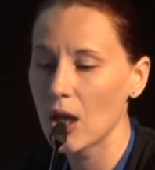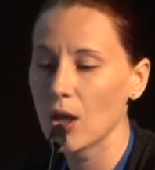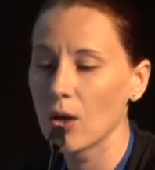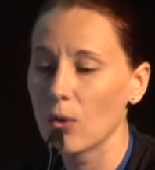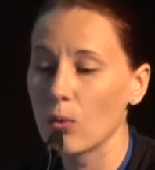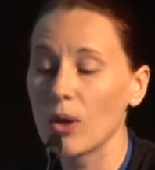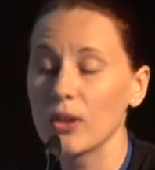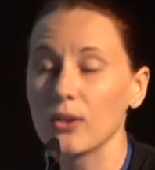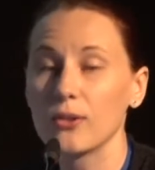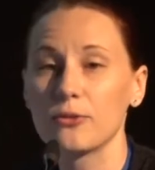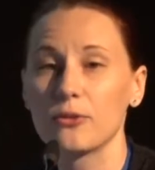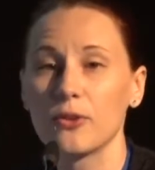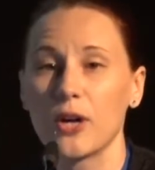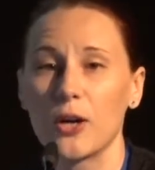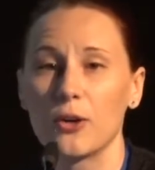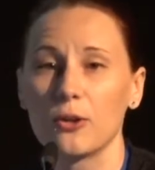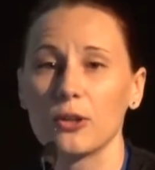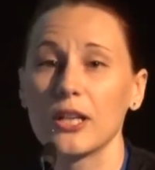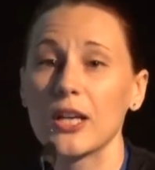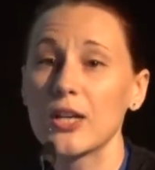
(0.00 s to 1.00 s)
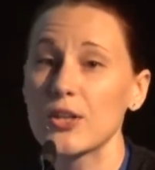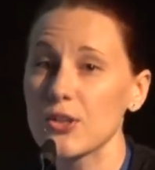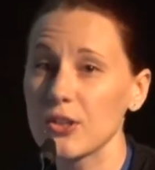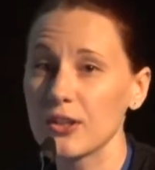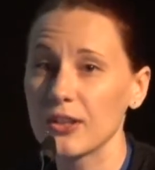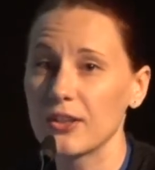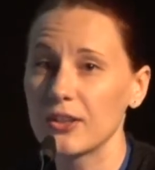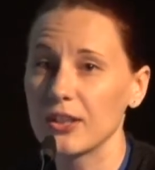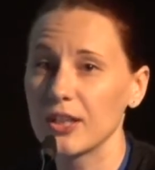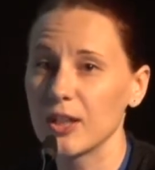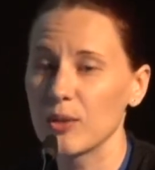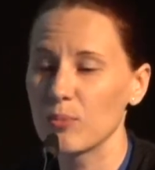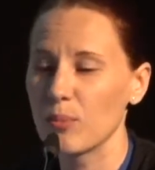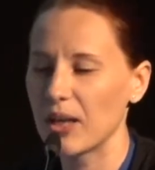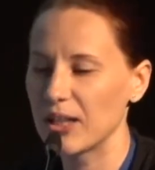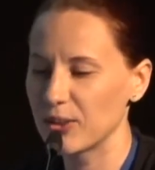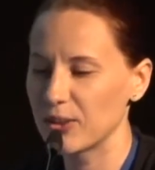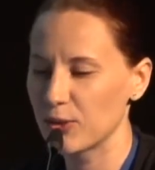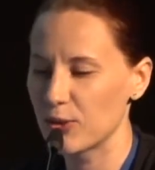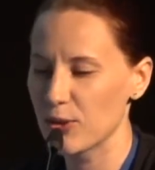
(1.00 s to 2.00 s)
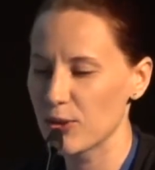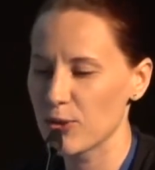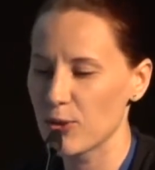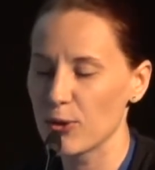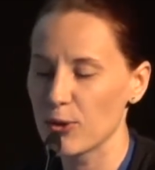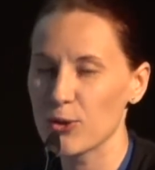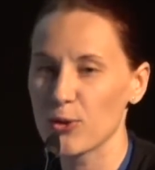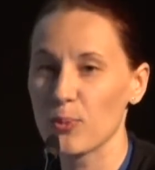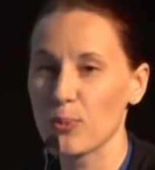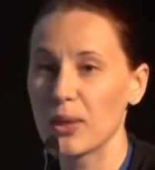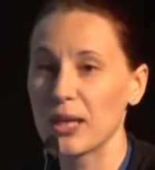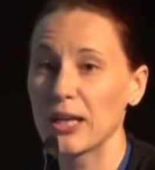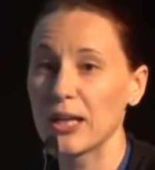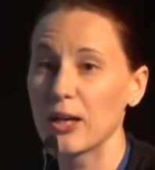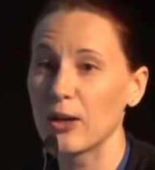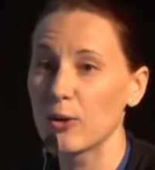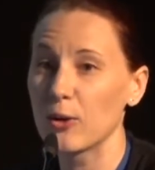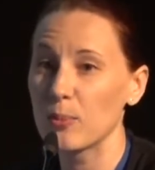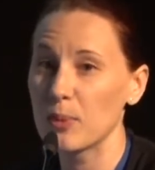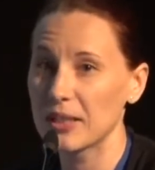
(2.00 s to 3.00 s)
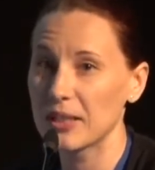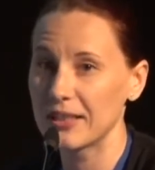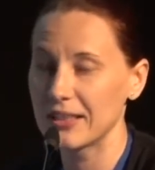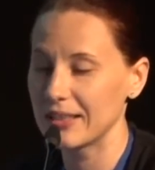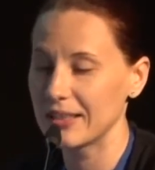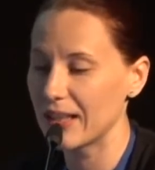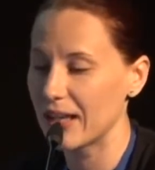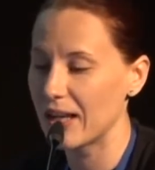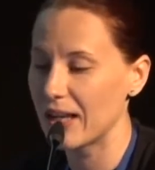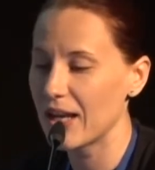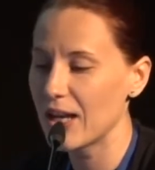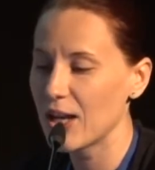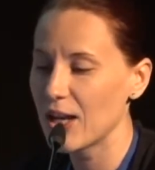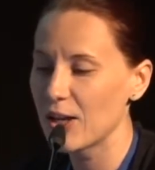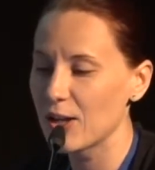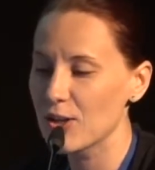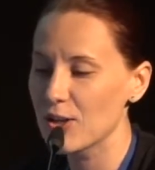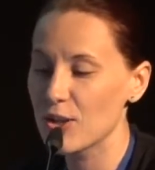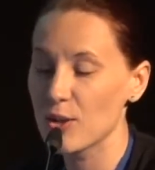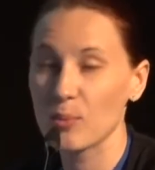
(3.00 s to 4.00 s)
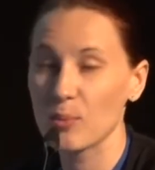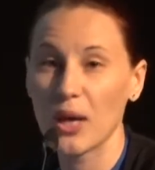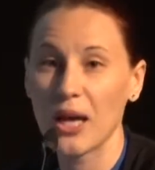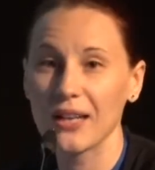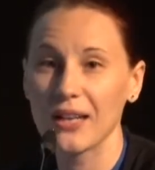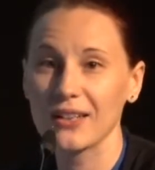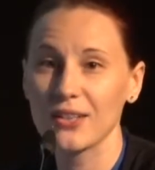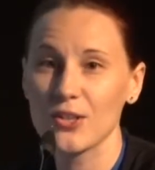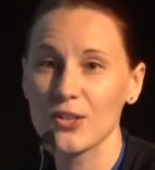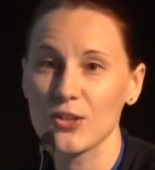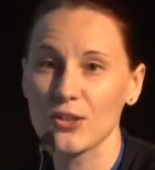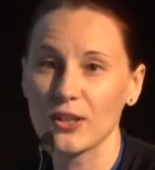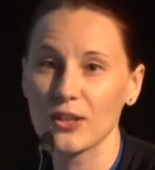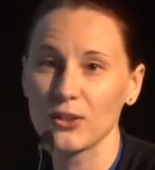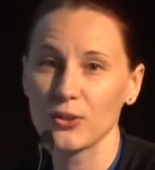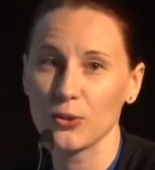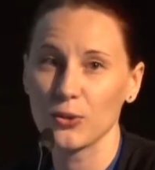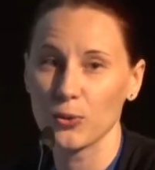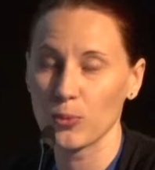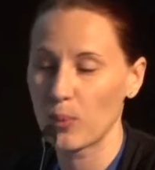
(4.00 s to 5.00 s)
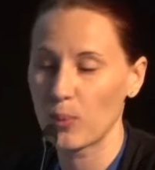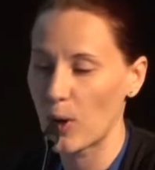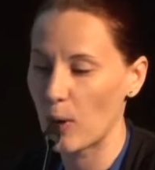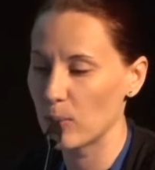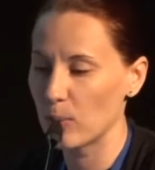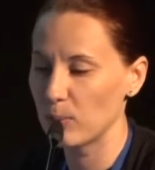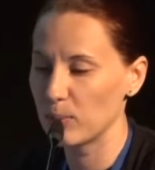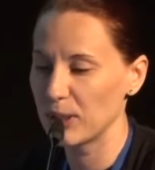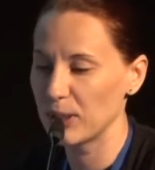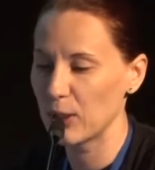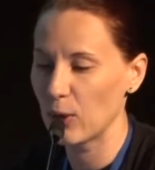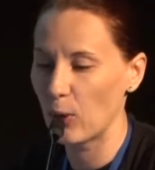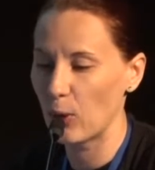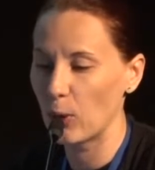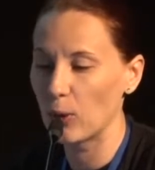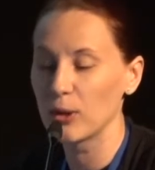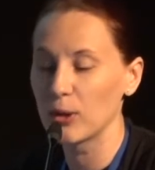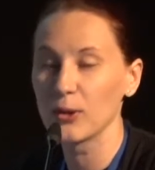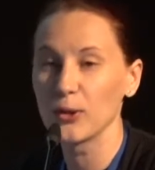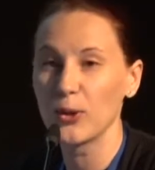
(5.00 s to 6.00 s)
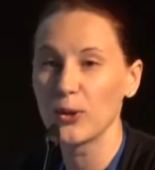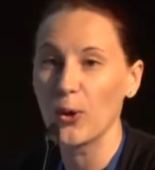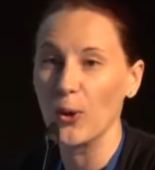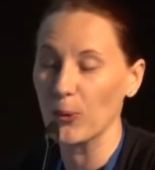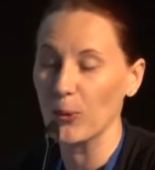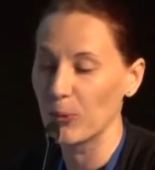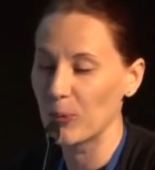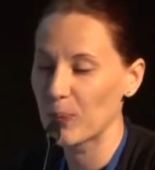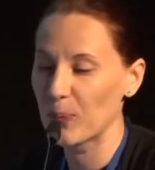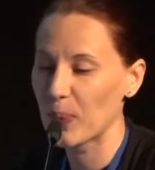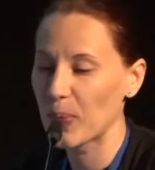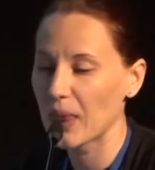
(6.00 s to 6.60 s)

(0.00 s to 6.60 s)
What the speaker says: One of our legendary mentors also being Robertina Šabjanić, that you probably all know.